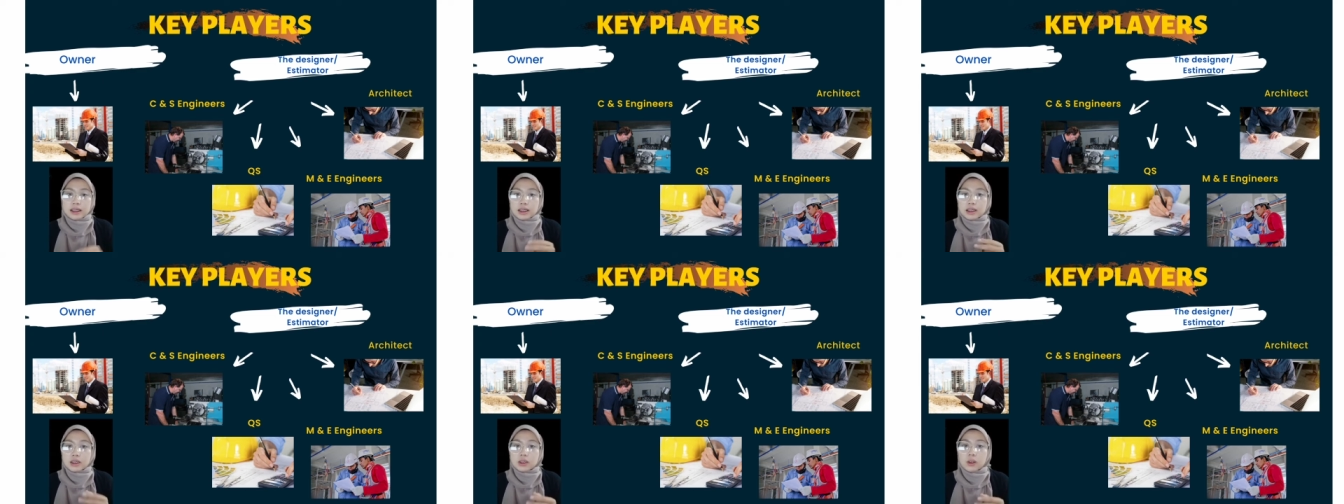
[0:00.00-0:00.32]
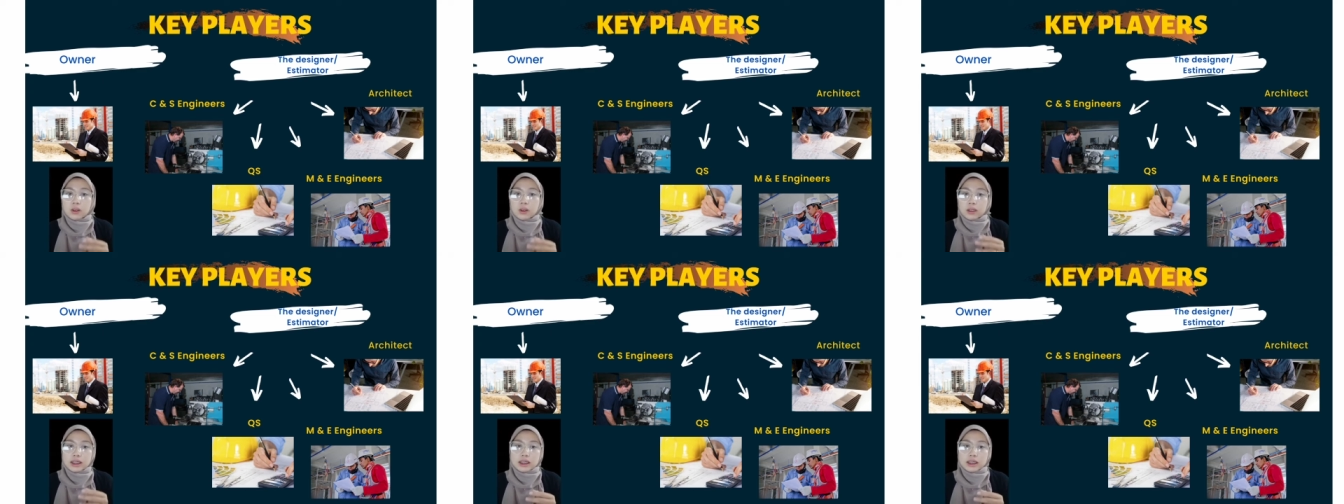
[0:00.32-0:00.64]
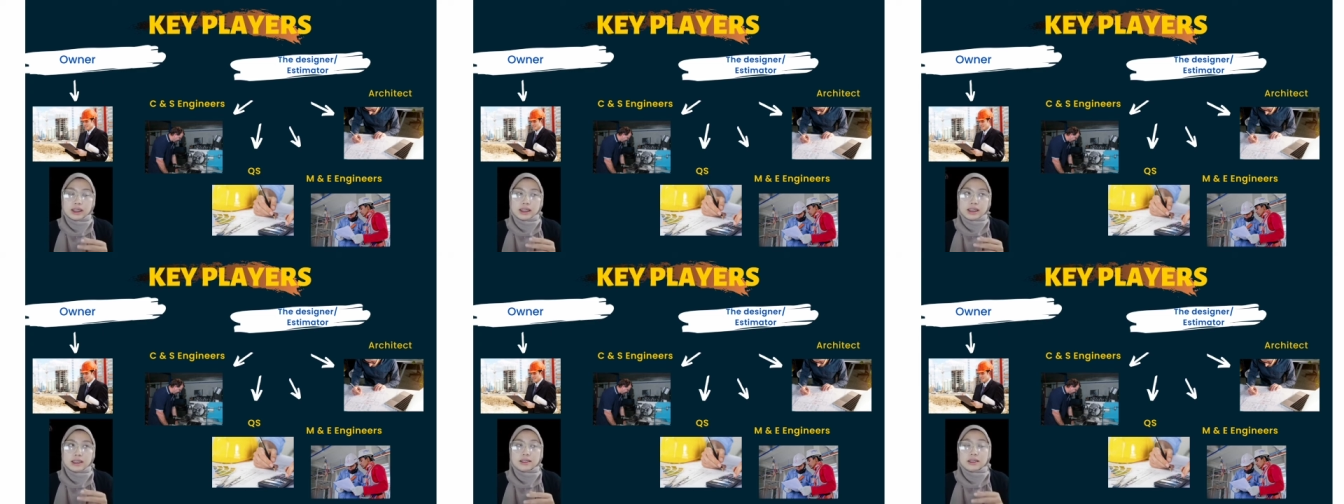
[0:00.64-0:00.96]
The owner
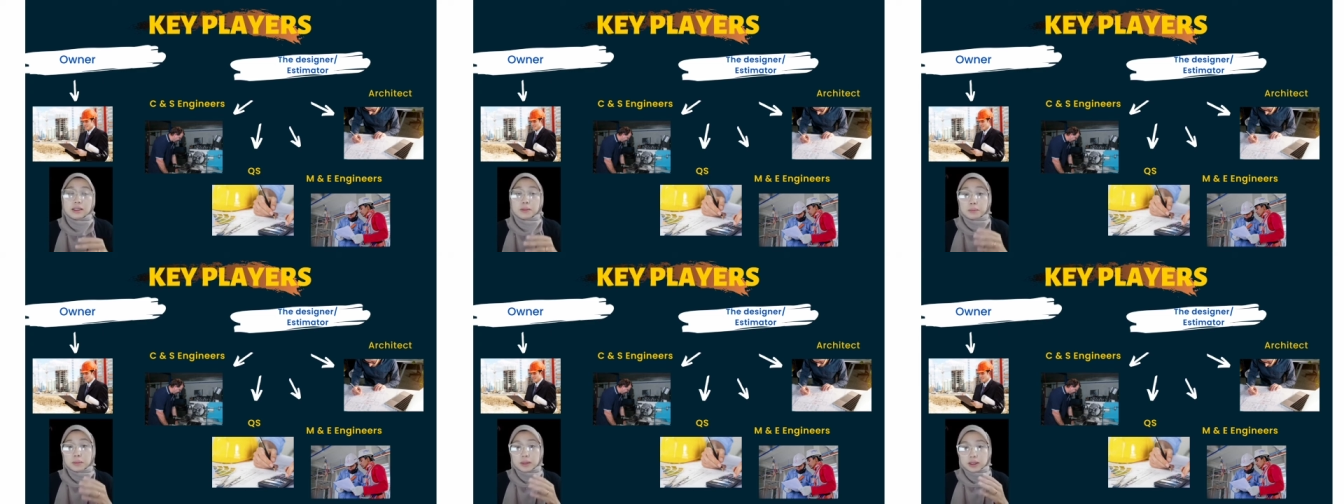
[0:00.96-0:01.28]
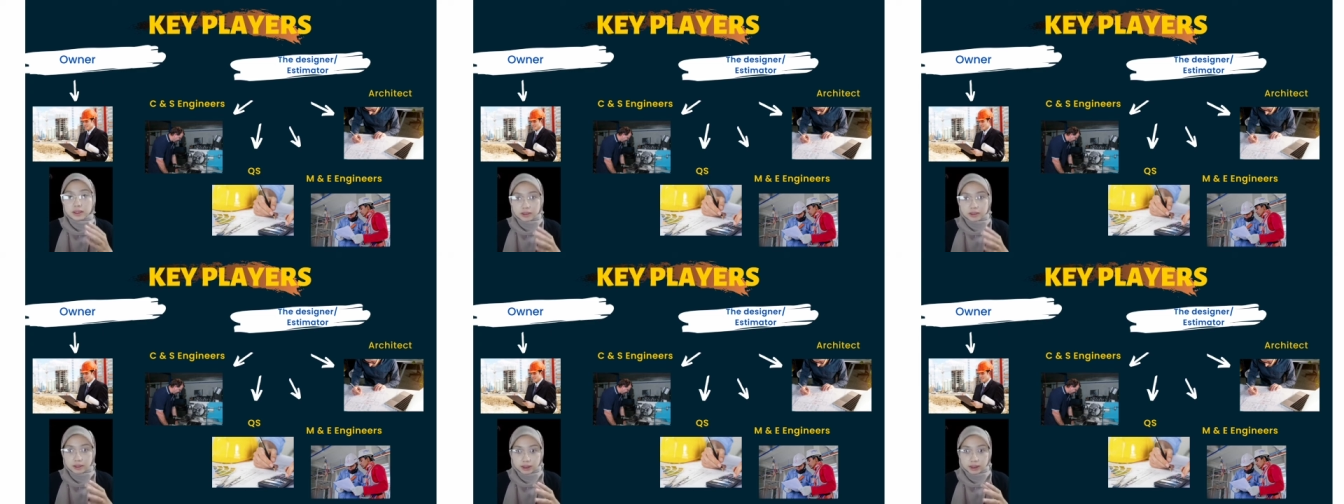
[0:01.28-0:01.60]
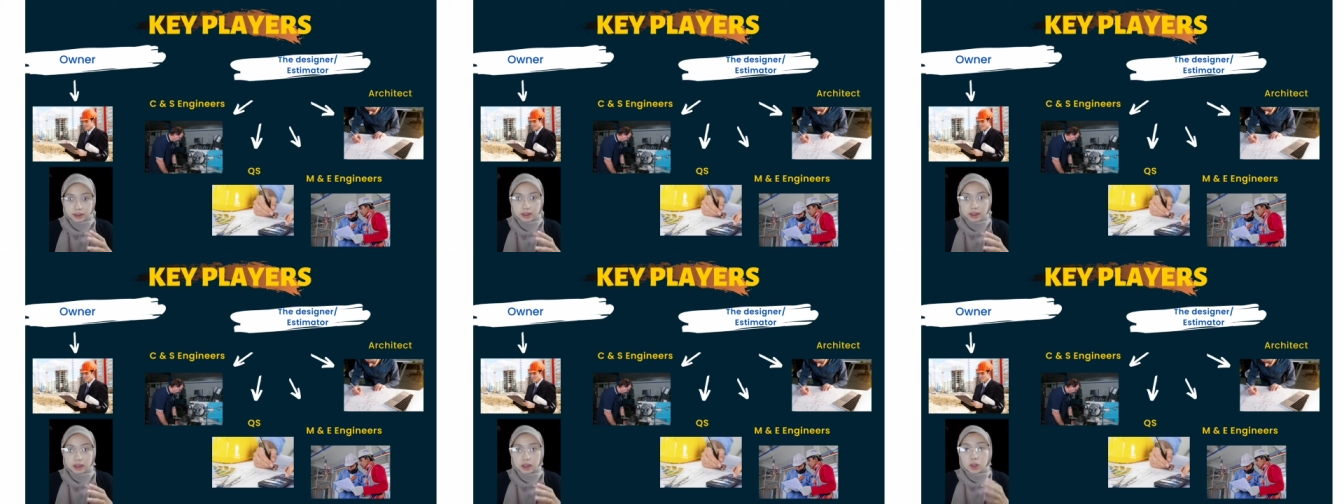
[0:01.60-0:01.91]
is the
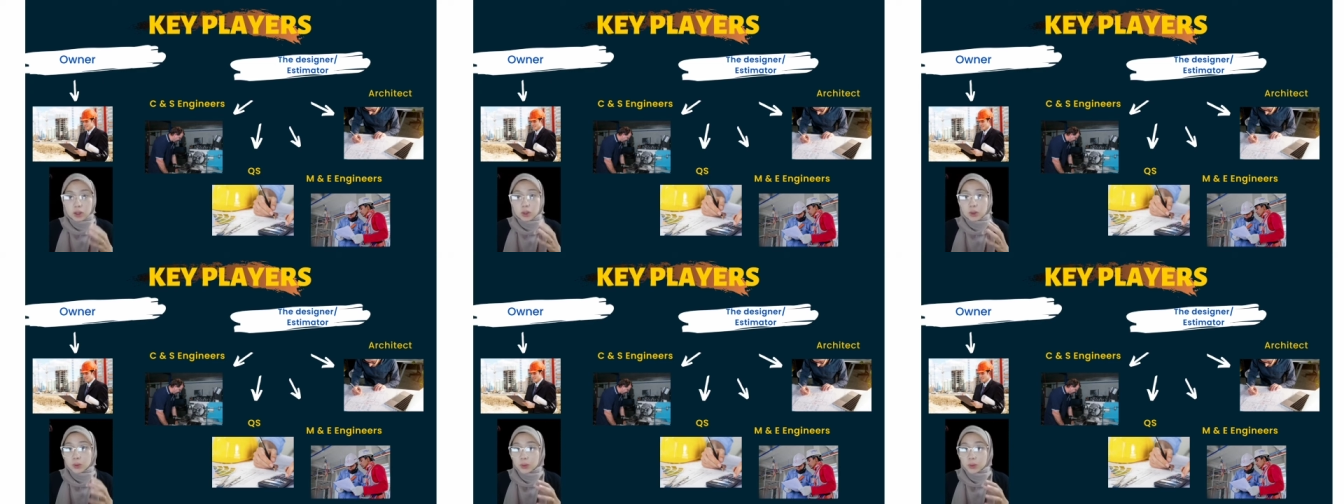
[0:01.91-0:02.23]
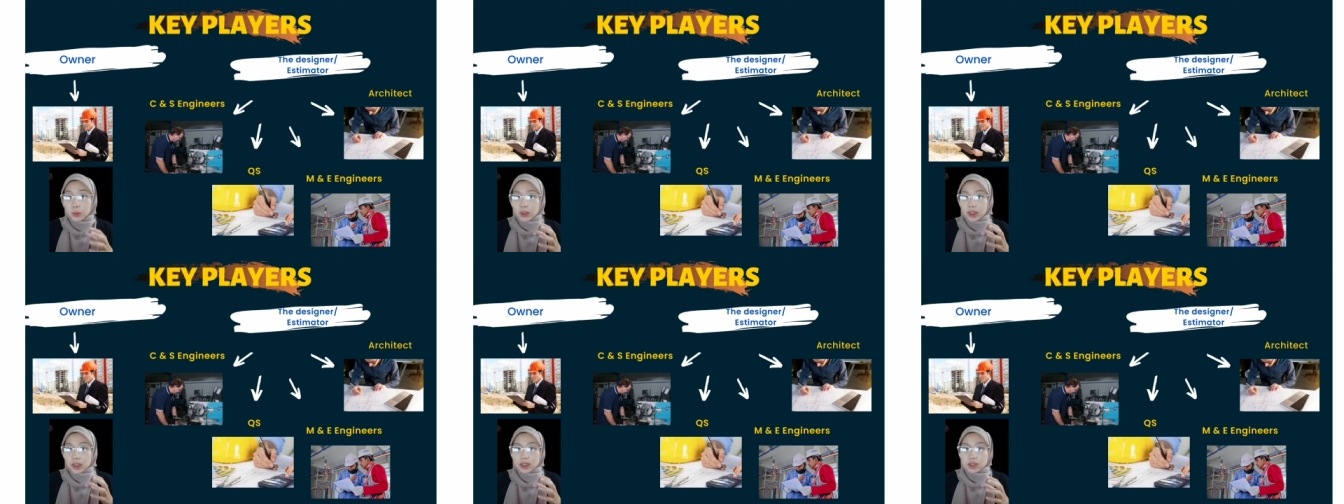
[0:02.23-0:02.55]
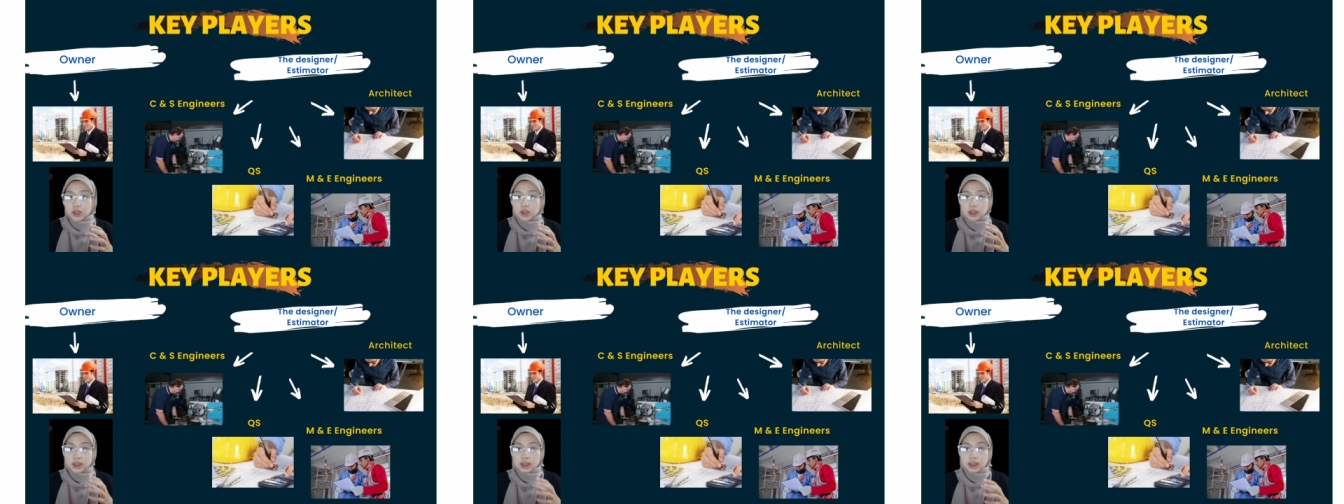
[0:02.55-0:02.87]
person who
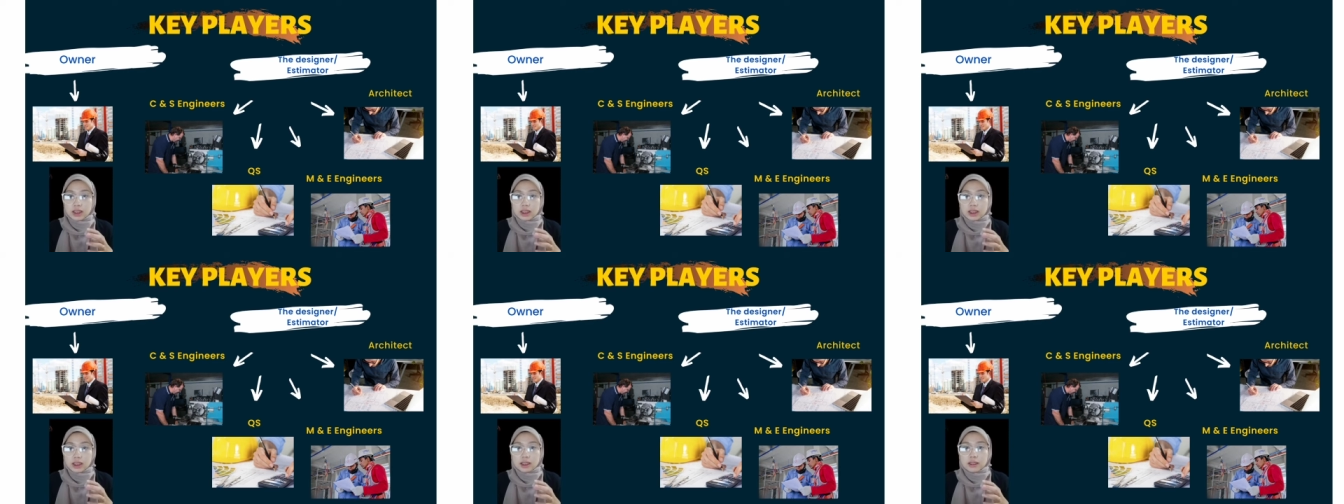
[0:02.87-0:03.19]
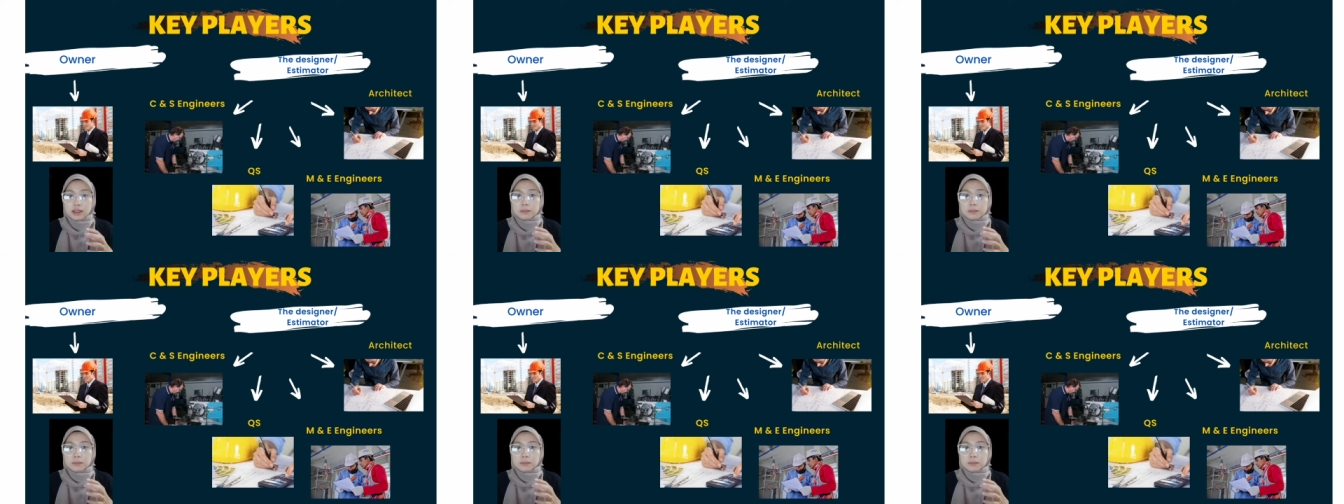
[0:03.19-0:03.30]
actually